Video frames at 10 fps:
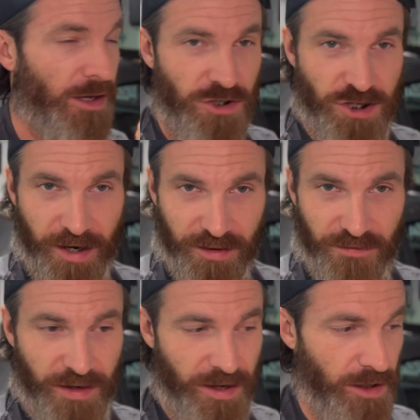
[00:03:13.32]
Check the
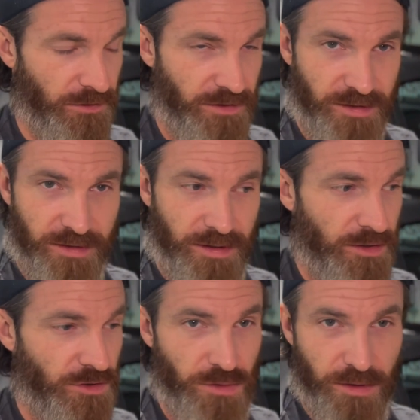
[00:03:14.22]
valves,
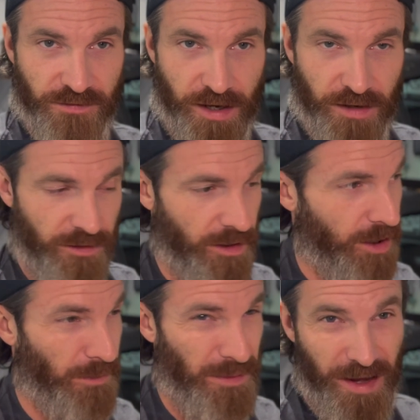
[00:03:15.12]
do a valve grind.
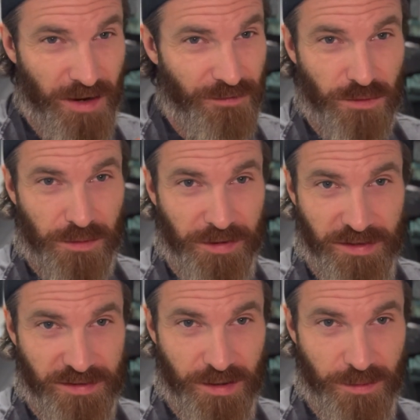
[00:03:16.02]
We may have to
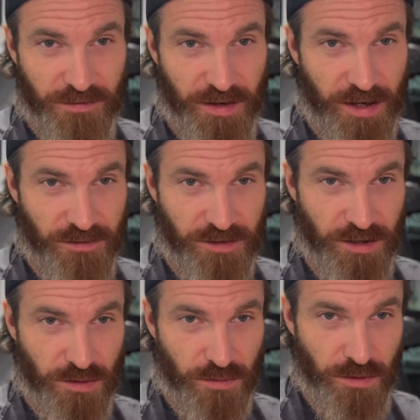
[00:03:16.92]
replace some of the valves, I
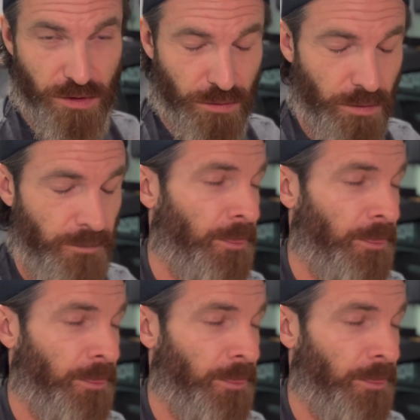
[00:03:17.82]
don't know.